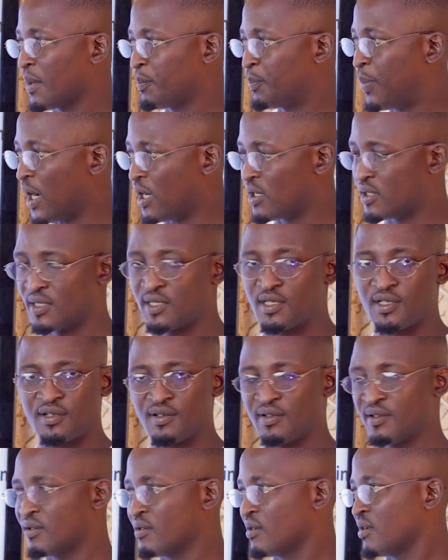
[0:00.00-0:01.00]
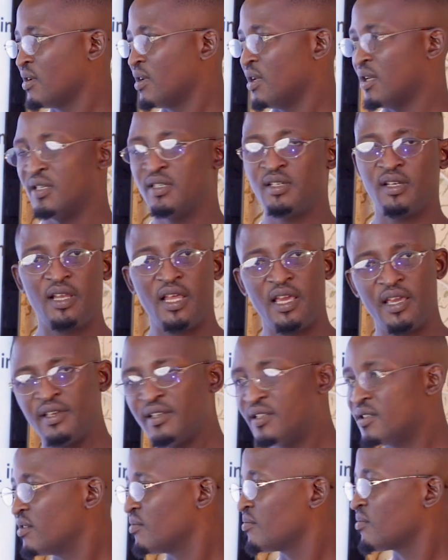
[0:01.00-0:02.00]
Passed,
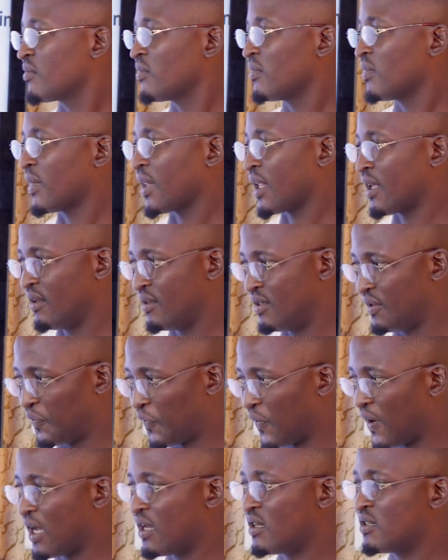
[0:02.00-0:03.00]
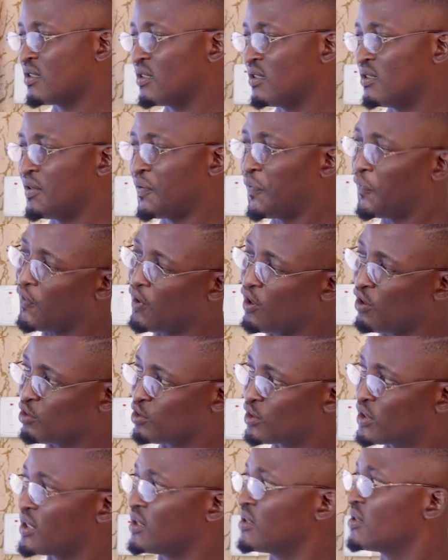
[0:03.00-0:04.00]
delayed, deferred,
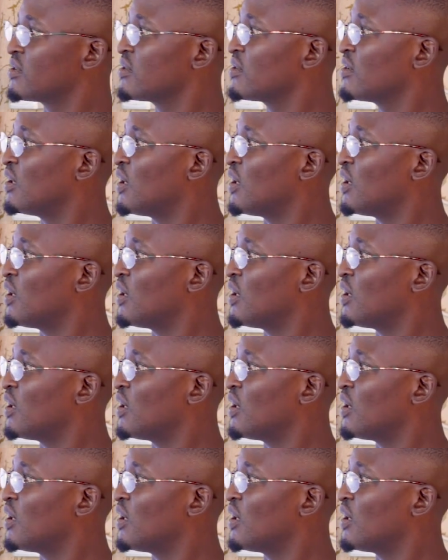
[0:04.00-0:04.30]
defaulted.